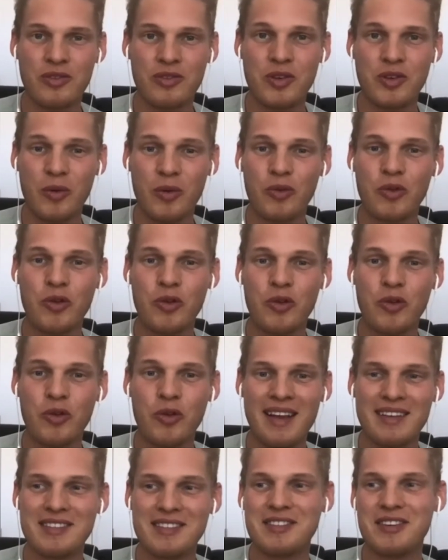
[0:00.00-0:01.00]
a
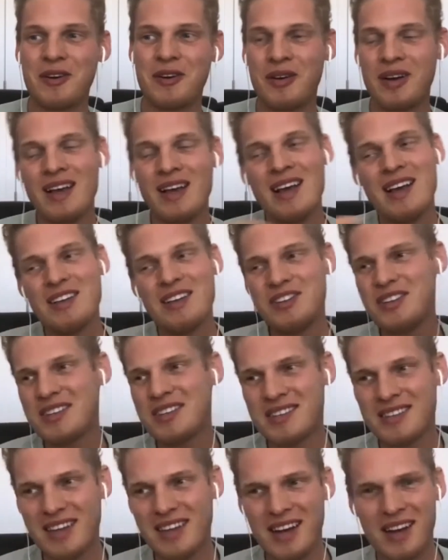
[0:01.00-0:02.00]
roommate. And so
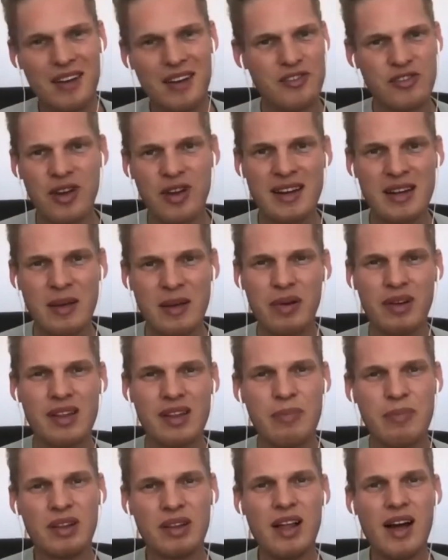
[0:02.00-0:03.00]
just trying to build up
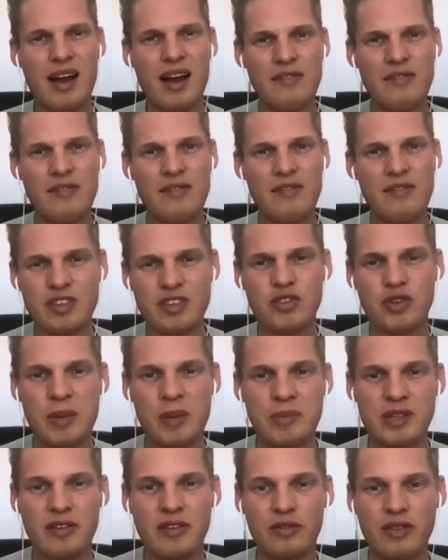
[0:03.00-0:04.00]
a lot of different
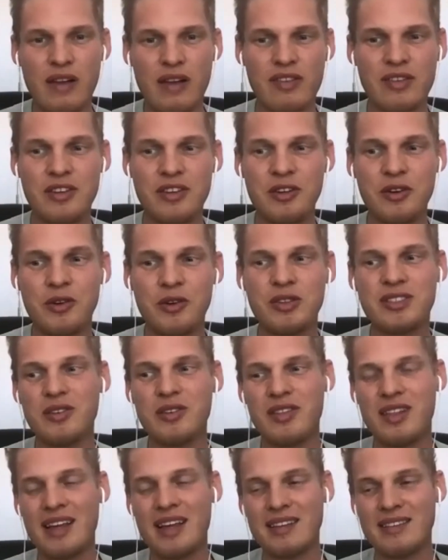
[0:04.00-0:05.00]
streams of revenue so
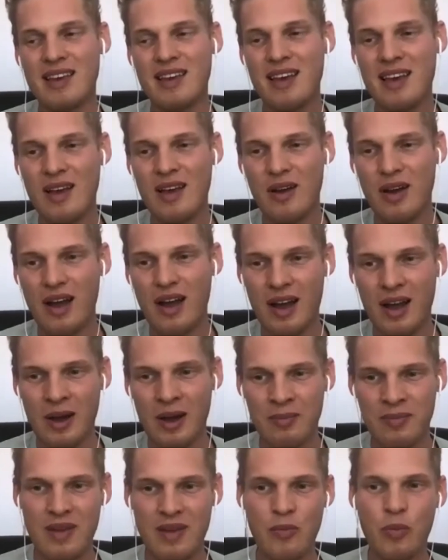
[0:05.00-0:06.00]
that
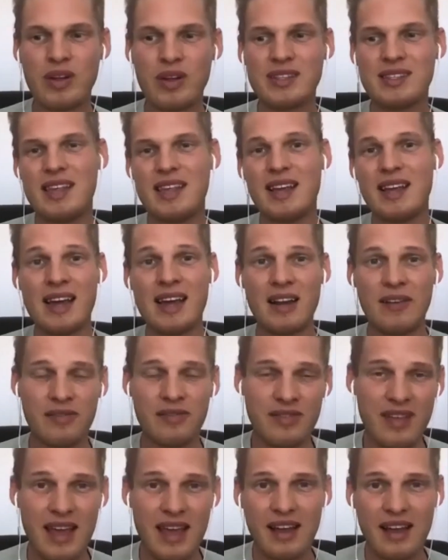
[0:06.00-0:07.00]
once they kind of
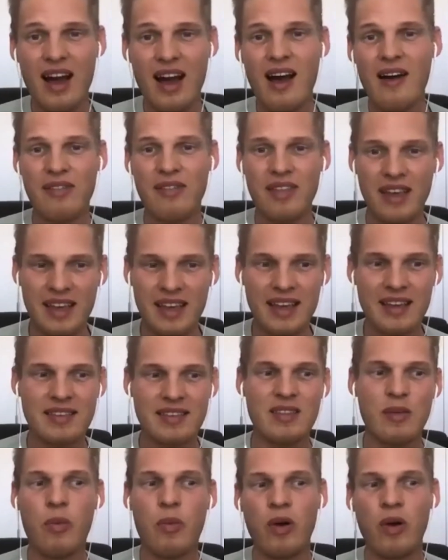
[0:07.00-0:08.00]
take off, they can get to
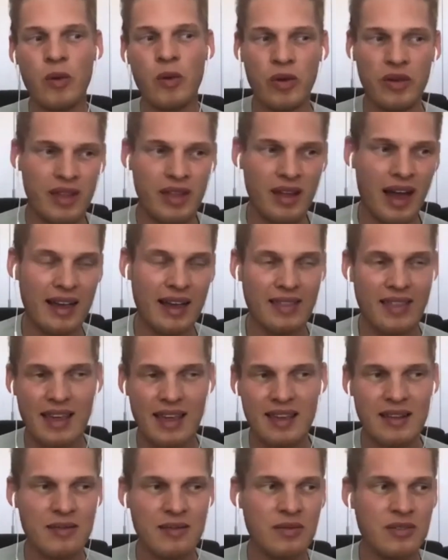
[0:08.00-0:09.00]
the point where they
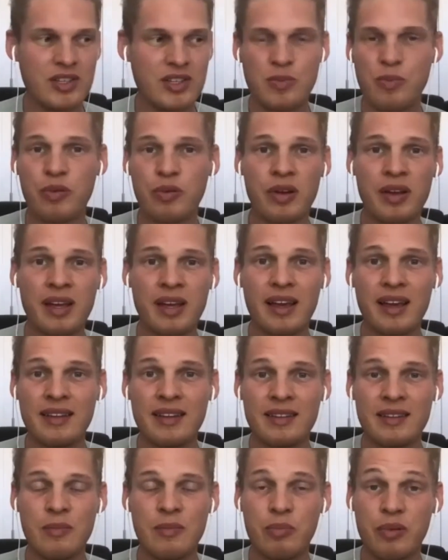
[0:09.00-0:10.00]
can just
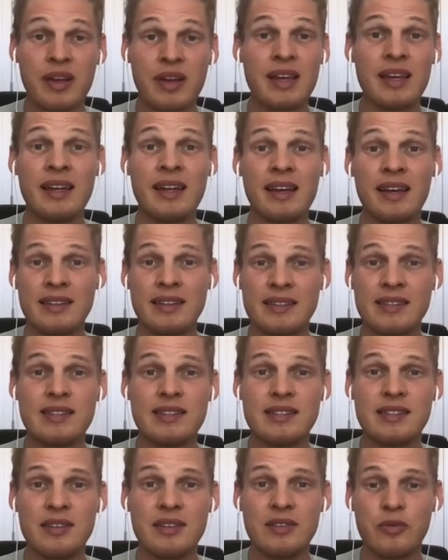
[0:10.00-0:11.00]
bring in a
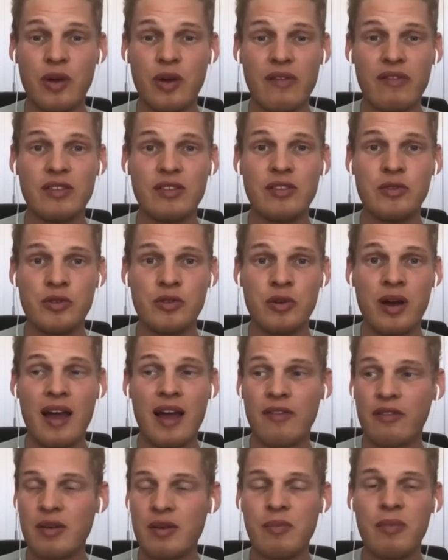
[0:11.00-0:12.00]
consistent revenue
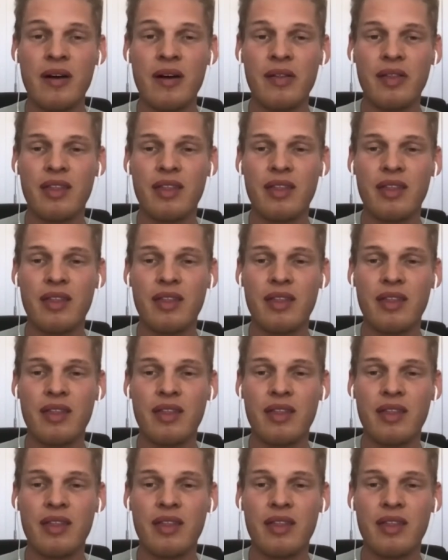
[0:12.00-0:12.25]
every month,